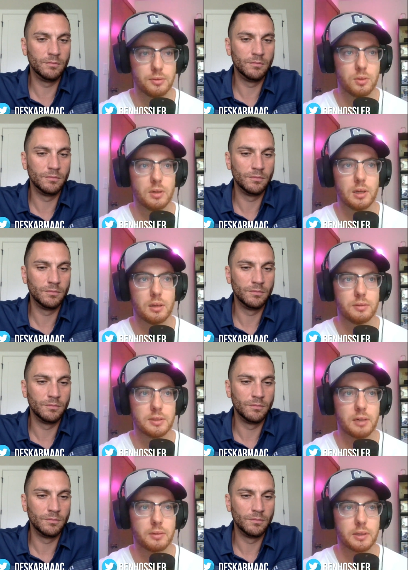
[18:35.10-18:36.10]
Speaker 1: for uh, for
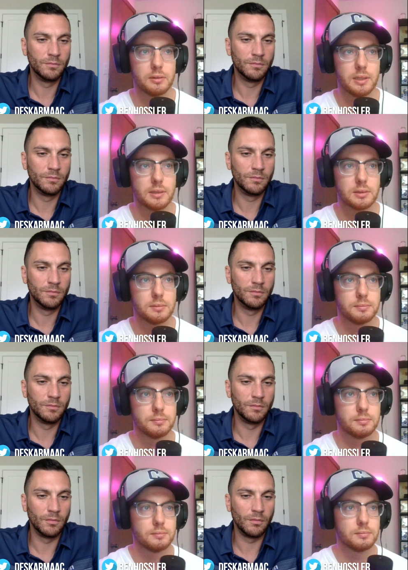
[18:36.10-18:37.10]
Tyreek Hill. Yes.
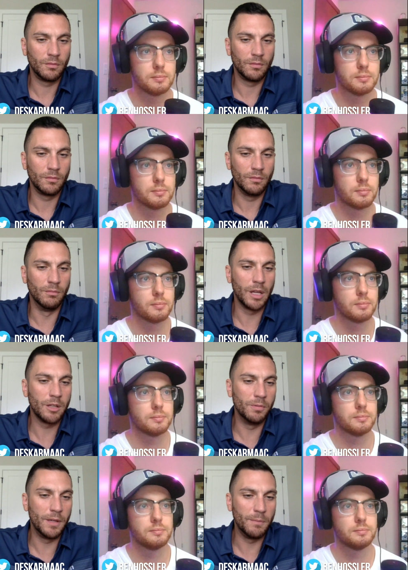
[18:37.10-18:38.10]

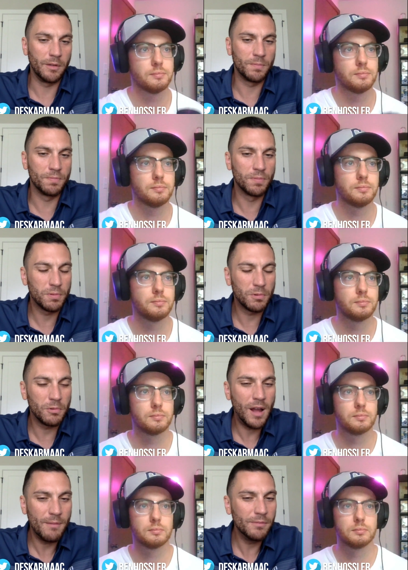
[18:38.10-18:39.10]
Speaker 2: Michael Pittman
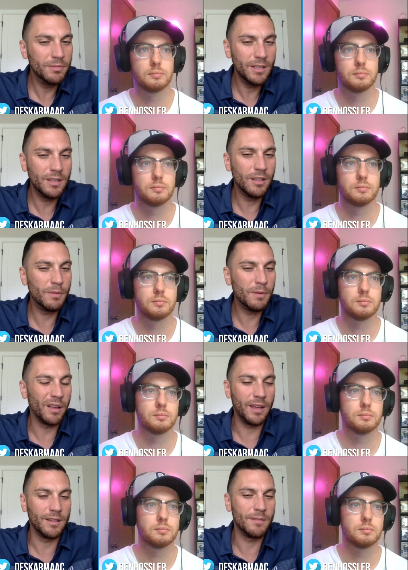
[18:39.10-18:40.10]
probably going to be
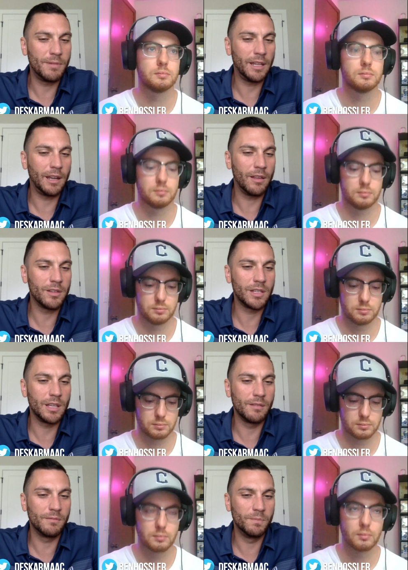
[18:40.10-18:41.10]
again depending on how the
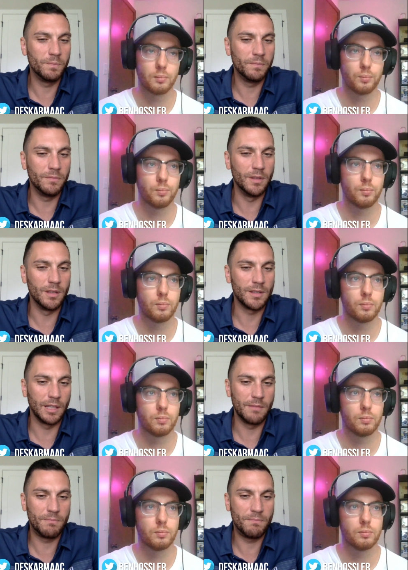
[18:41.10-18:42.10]
shake the
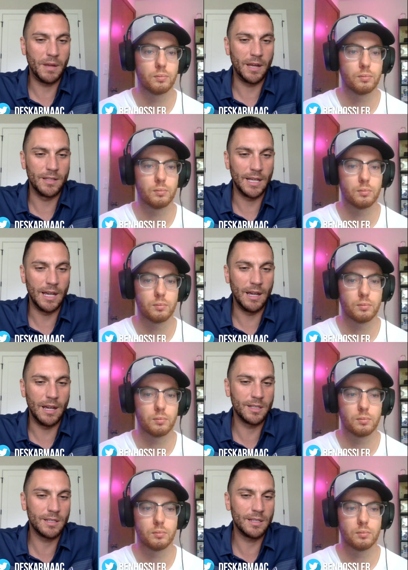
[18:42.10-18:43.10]
slate pans
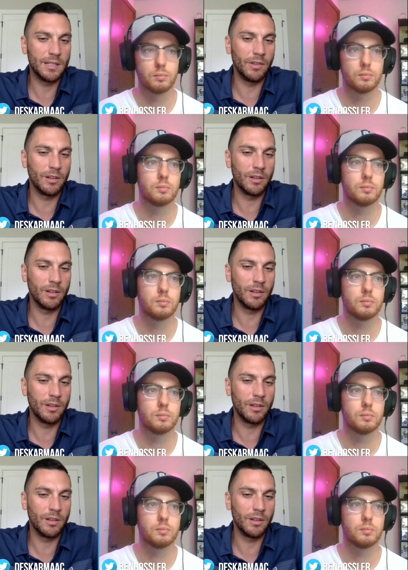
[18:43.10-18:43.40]
out. Sixty seven